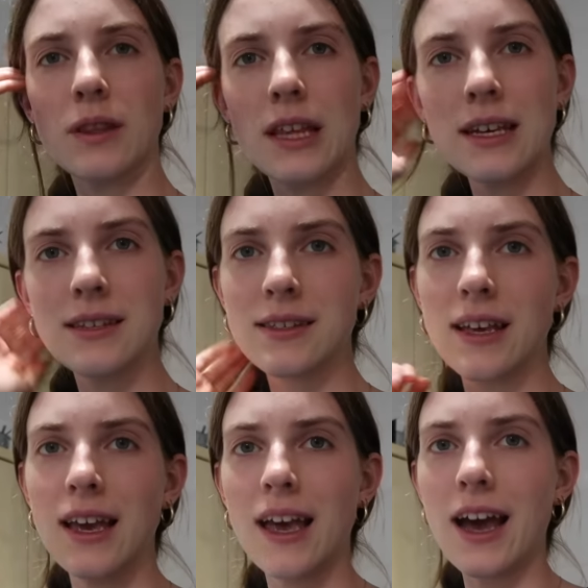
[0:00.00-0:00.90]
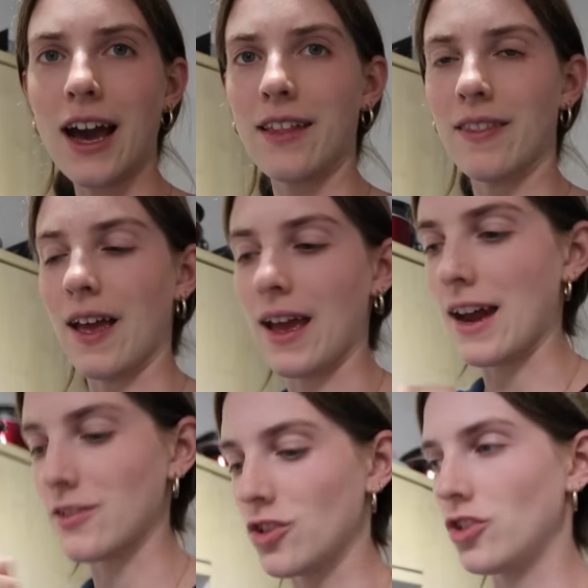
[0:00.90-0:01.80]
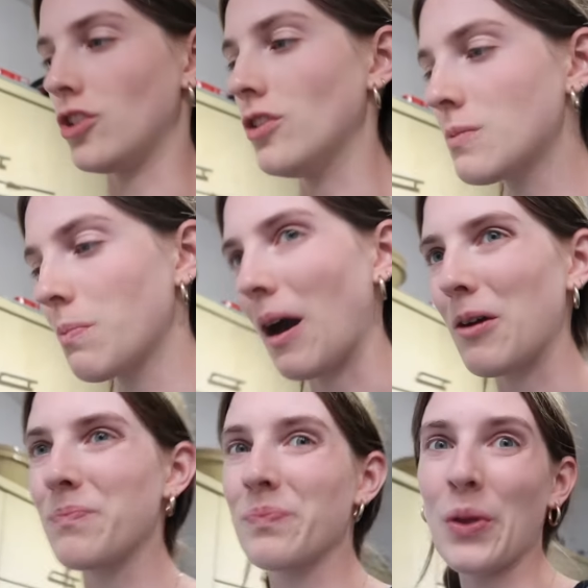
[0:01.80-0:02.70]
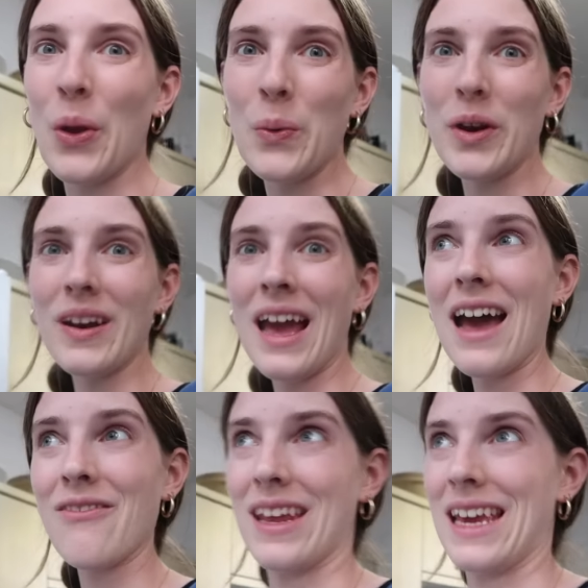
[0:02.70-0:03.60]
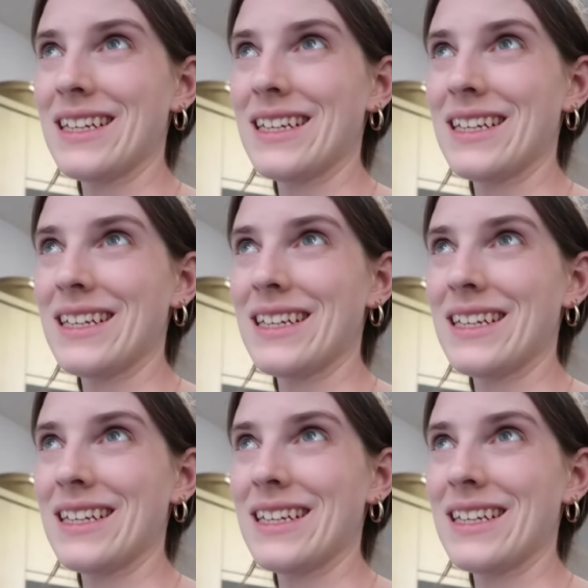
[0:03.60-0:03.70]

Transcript: with this and their extra juice, but we don't have any.